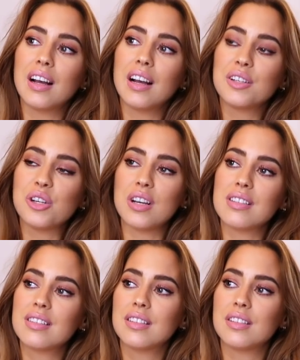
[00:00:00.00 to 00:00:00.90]

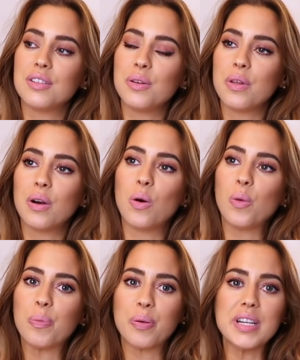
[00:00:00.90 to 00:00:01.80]
adjust to the
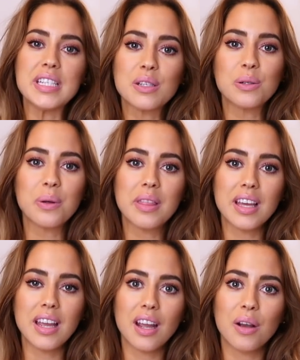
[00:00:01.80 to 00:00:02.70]
whole preschool
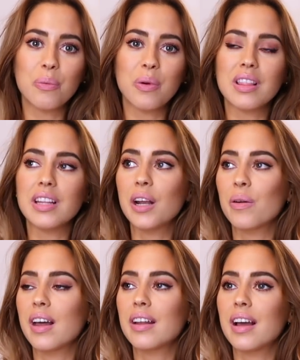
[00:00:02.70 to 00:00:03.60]
thing with
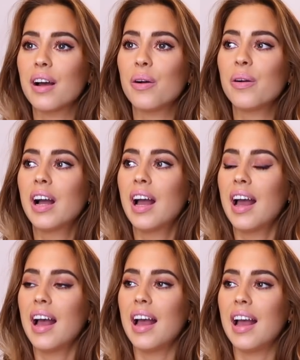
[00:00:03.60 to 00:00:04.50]
Nikola now.
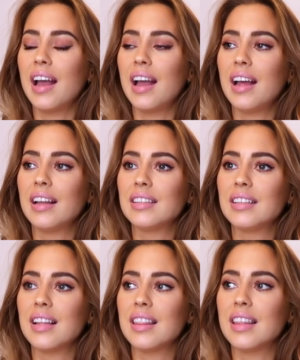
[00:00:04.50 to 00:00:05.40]

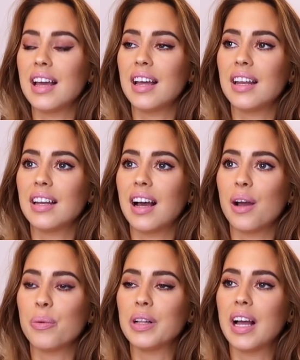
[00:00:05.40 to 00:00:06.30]
And then
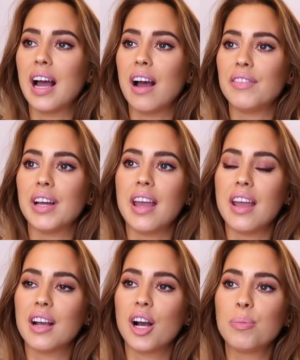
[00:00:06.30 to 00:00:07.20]
I will have
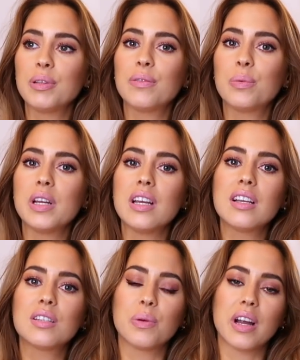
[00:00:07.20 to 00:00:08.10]
a couple of
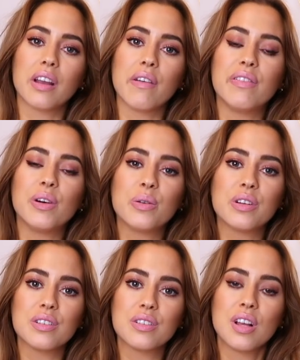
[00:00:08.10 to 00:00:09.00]
weeks where I can
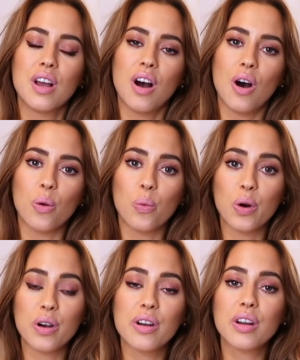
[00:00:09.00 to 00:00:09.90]
focus on
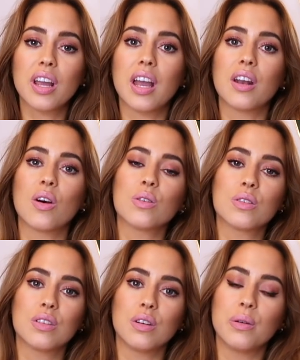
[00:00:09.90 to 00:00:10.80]
work and
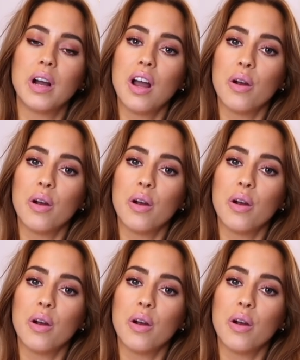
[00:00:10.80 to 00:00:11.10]
also